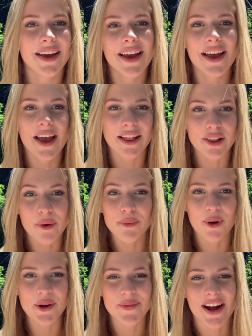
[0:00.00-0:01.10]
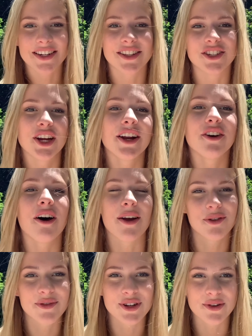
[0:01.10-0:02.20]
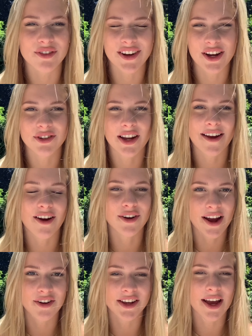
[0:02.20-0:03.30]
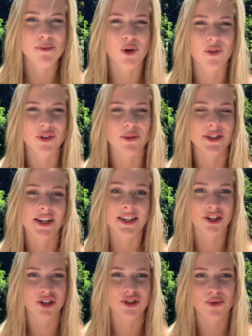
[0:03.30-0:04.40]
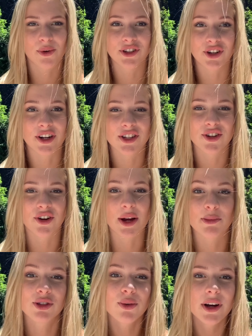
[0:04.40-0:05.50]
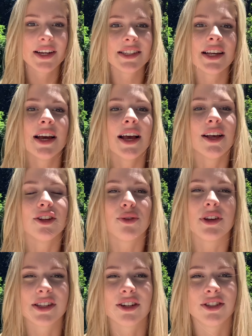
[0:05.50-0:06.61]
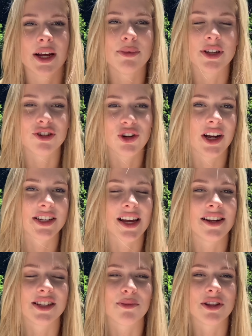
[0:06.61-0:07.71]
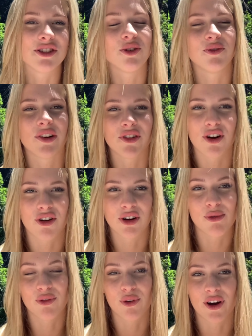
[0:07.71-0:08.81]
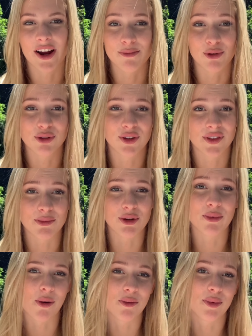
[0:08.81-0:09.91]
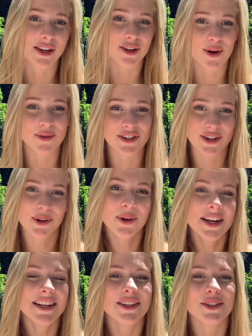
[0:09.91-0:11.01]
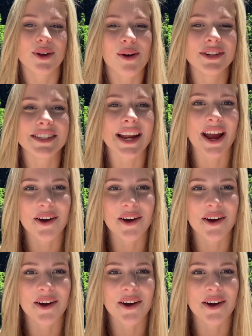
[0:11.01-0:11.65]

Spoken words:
Hello and welcome back to the channel. I will be doing a video today on how to get more views and attention towards your Instagram stories. So these little tips and tricks, and some of these you've definitely not heard before, and most of them you probably don't do. So I would say,